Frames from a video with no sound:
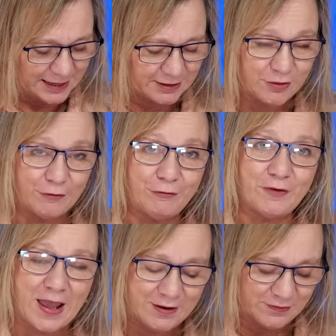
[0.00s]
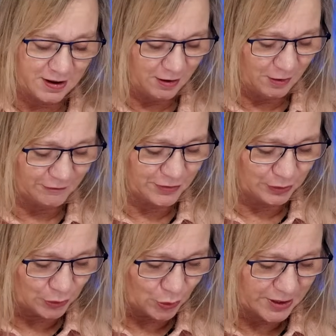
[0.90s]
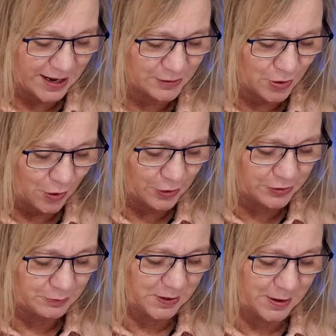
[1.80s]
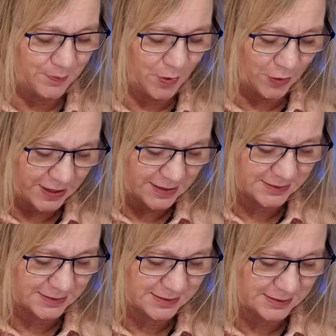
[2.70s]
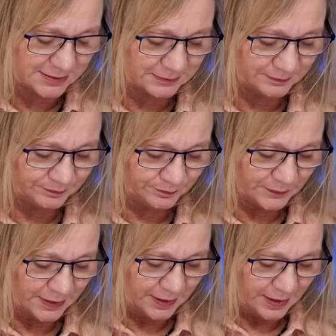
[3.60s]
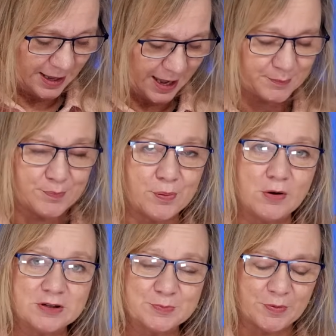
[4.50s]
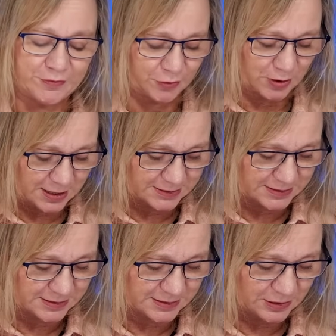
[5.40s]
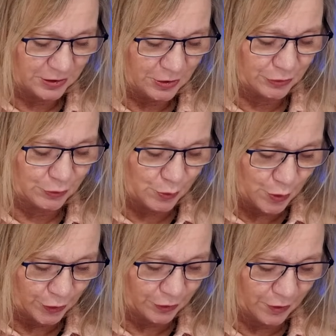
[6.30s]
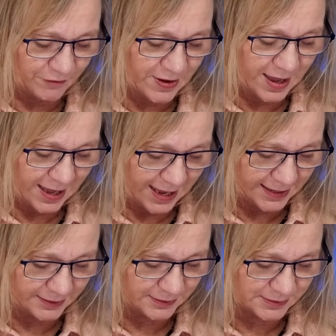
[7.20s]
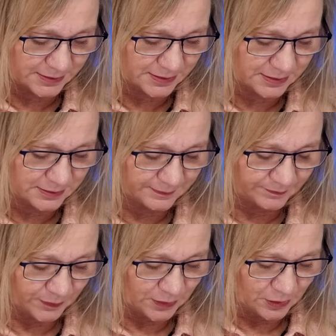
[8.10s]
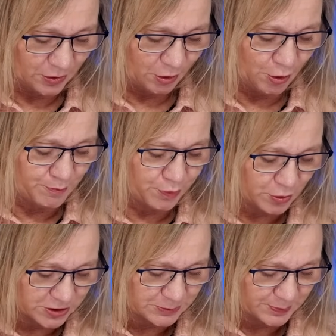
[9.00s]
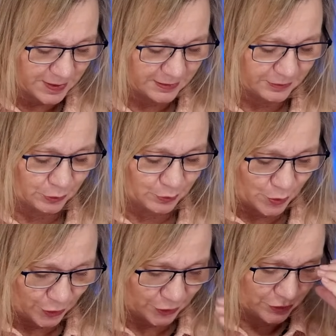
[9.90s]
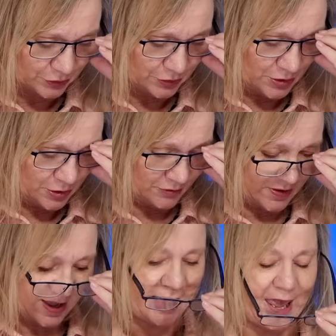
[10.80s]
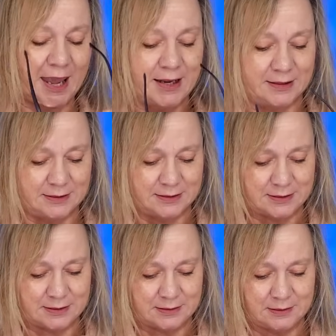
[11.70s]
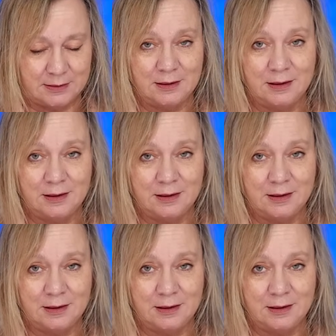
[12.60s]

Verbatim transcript: Let the favour of the Lord our God be upon us, and prosper for us the work of our hands. O oh, prosper the work of our hands.